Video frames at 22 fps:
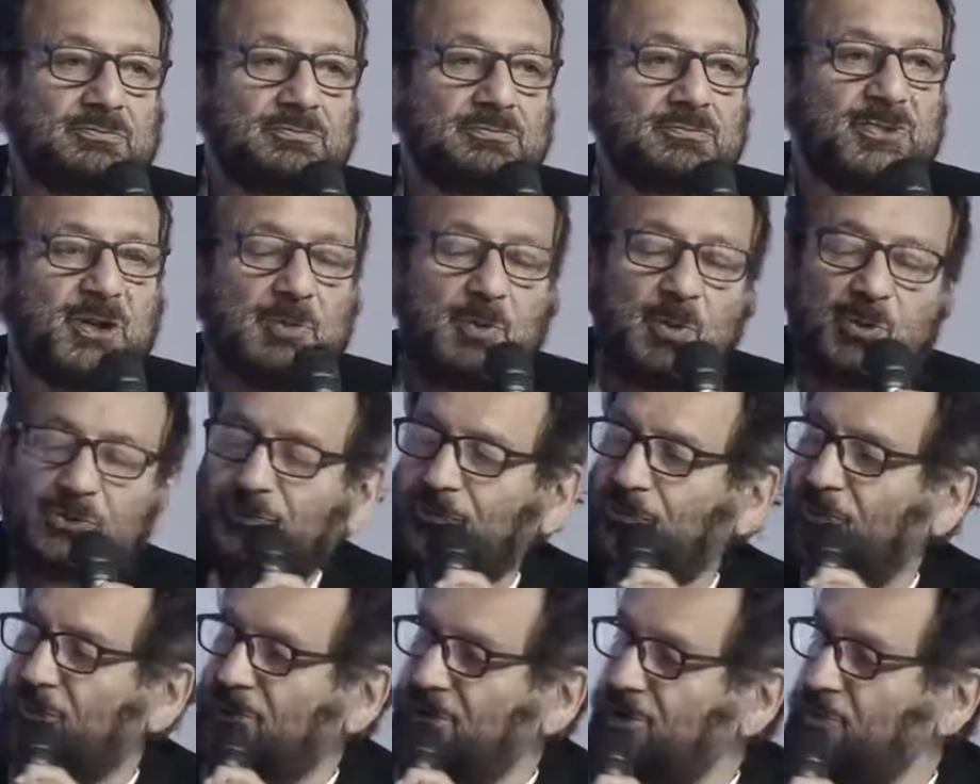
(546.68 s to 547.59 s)
The most
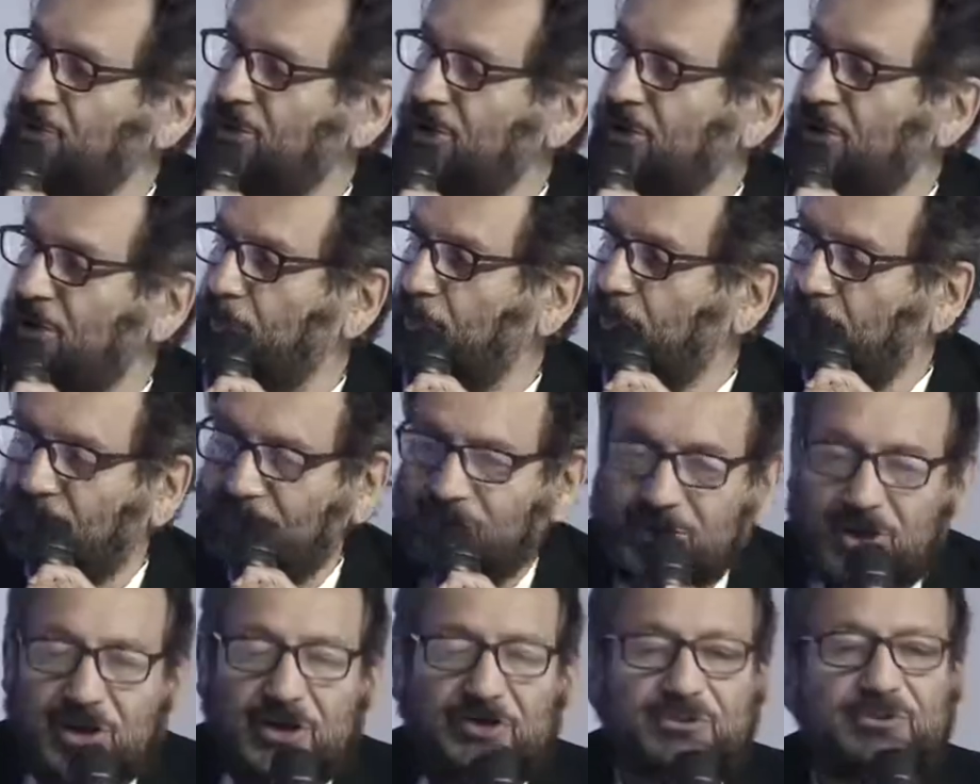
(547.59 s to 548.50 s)
fundamental
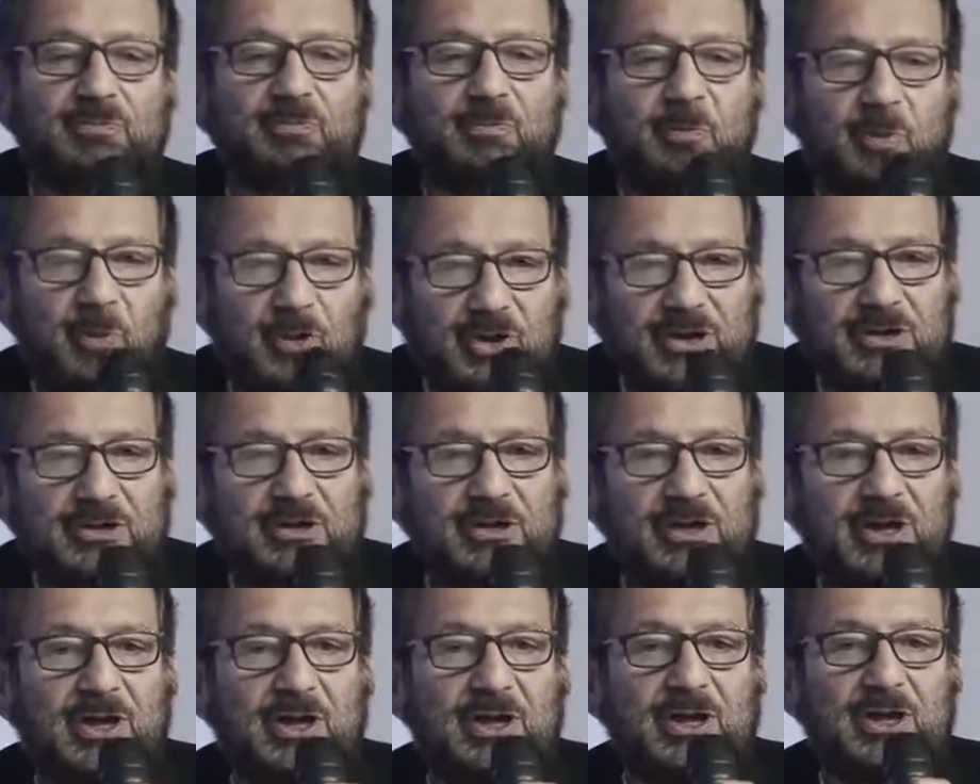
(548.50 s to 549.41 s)
provocation point
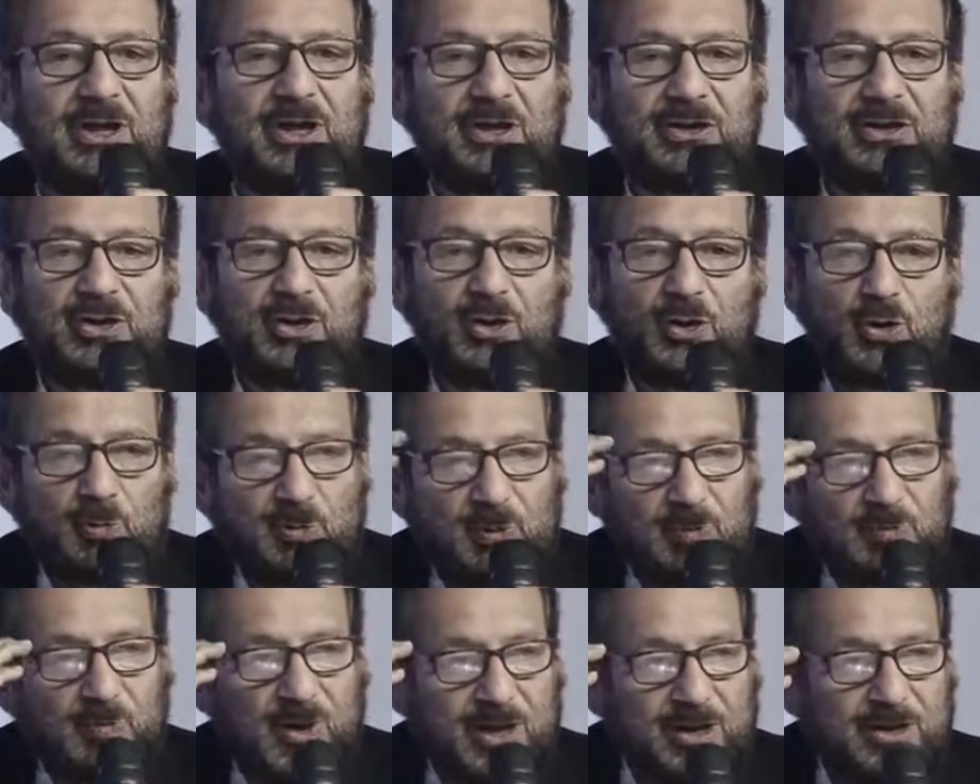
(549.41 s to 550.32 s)
in the human
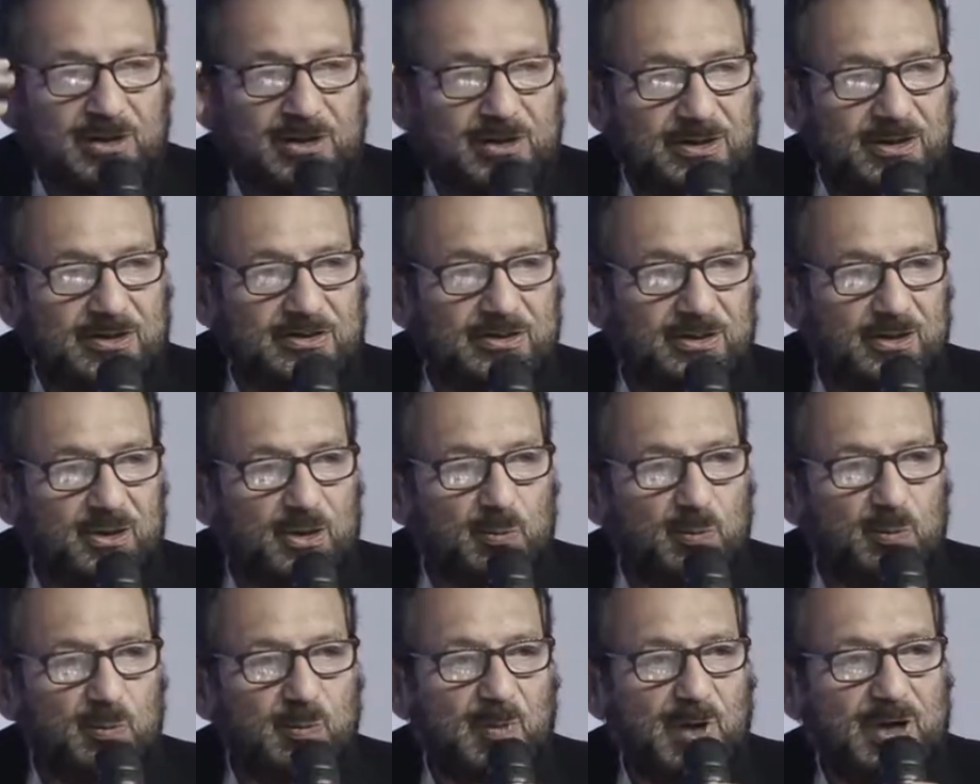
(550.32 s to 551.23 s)

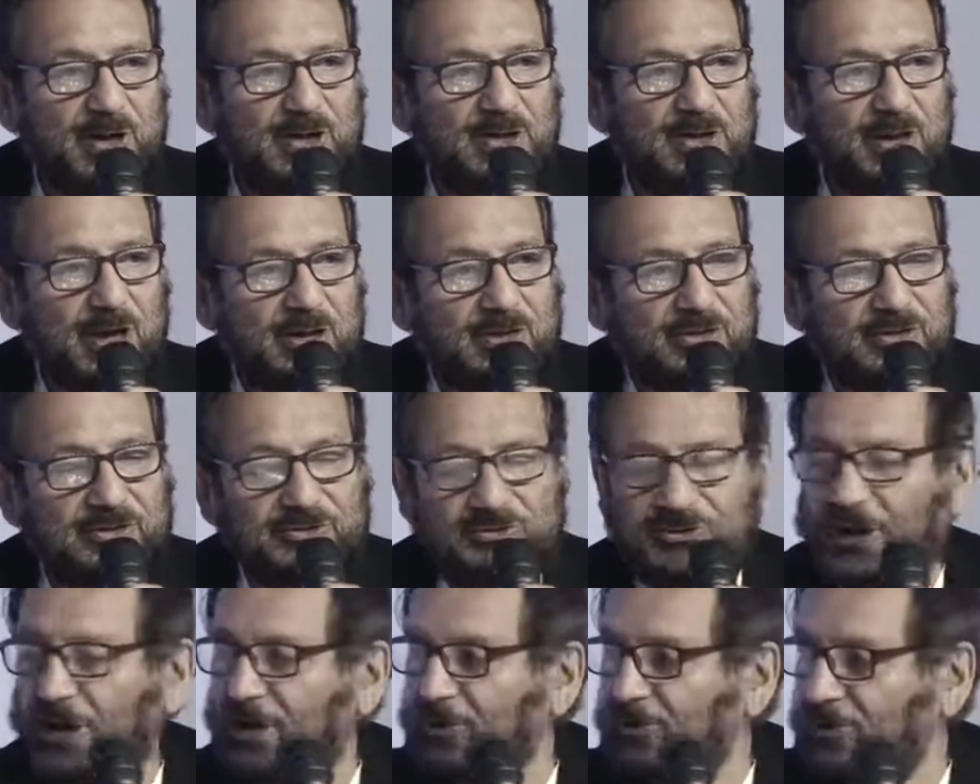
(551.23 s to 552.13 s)
mind
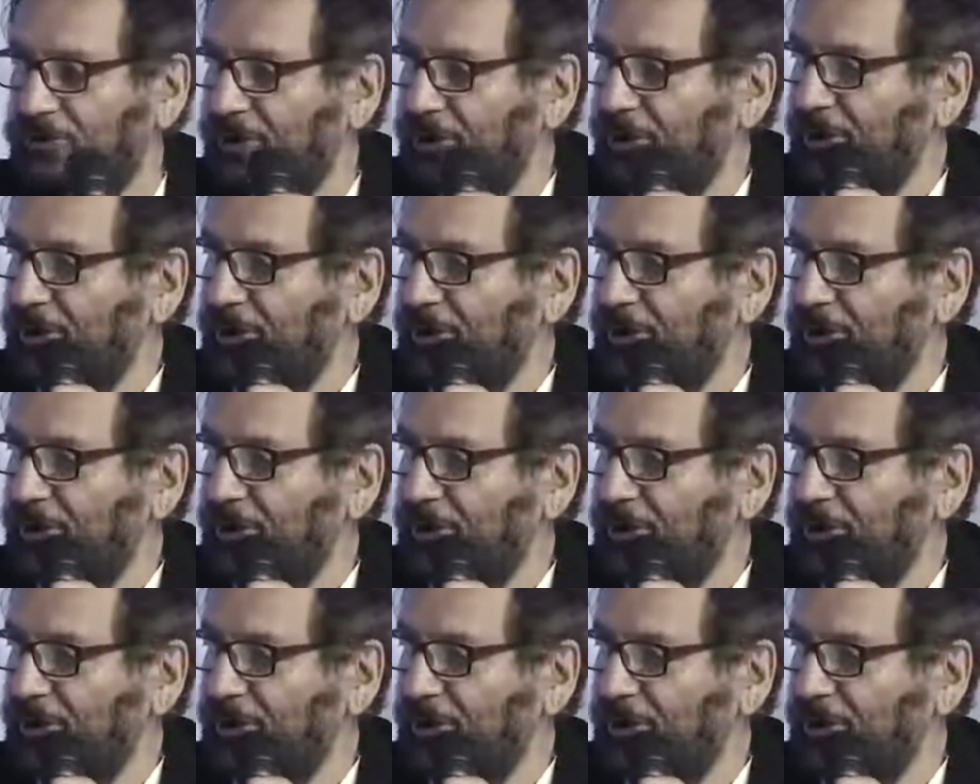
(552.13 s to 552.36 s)
understands